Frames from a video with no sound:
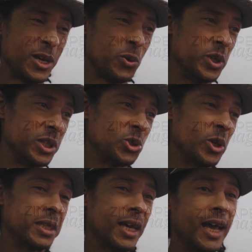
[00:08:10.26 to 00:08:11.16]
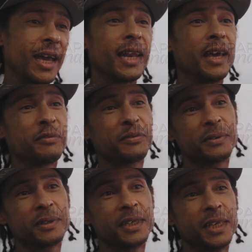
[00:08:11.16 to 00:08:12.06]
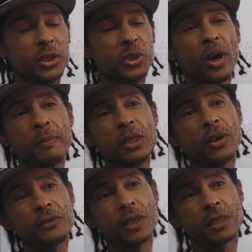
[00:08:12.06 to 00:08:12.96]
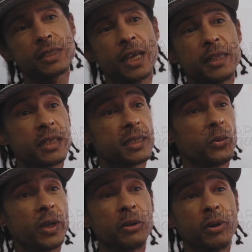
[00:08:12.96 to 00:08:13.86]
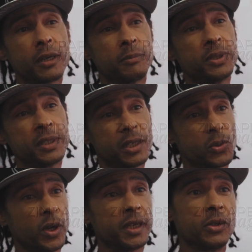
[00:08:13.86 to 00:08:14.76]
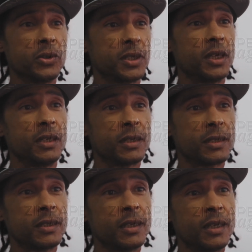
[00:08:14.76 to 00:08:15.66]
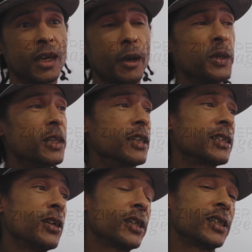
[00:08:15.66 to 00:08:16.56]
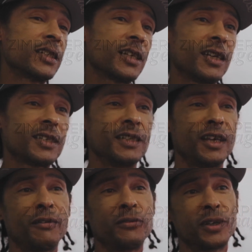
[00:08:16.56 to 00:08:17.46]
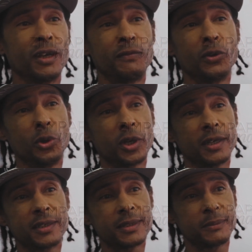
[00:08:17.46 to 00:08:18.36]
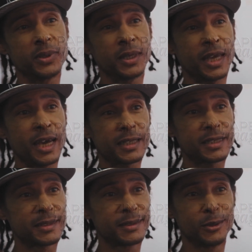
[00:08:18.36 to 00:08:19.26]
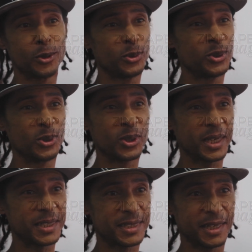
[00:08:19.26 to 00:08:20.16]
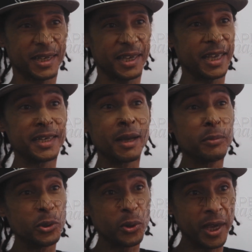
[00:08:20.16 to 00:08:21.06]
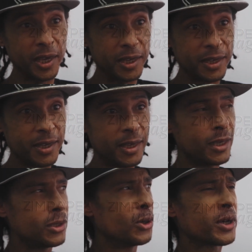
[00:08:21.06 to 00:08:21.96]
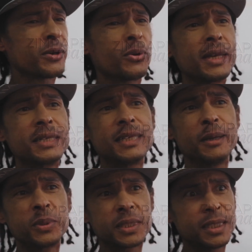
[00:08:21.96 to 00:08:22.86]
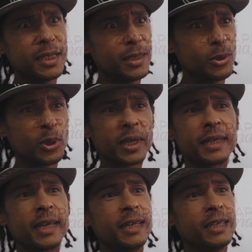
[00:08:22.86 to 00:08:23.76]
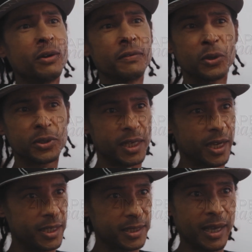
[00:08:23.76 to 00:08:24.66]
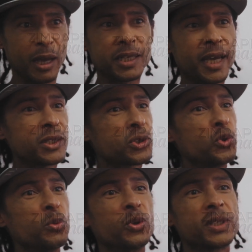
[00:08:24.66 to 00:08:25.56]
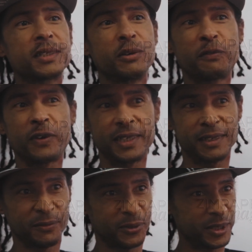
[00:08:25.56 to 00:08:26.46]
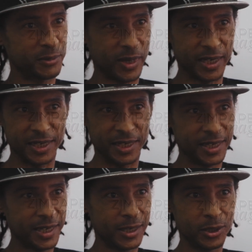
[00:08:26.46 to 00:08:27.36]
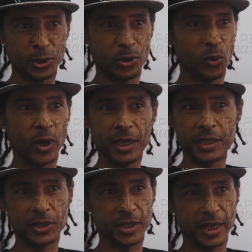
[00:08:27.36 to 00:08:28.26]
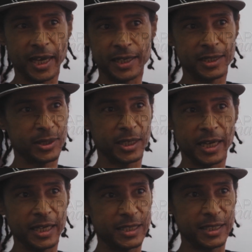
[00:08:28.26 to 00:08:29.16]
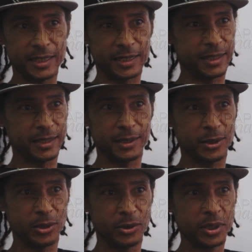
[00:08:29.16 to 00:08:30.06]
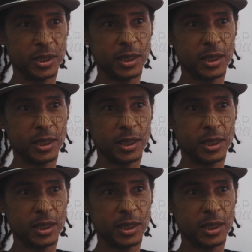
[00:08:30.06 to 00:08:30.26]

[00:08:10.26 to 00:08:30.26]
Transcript: We enjoyed the high life. You know, I mean, you have to understand that's the way the record business went those days. I mean, it's not just us in Africa. If you look at big acts, you know, you look at NWA, you look at Run DMC, you look at any of those guys. Ice Cube was still fighting for his money, you know, well into the 90s, and you know,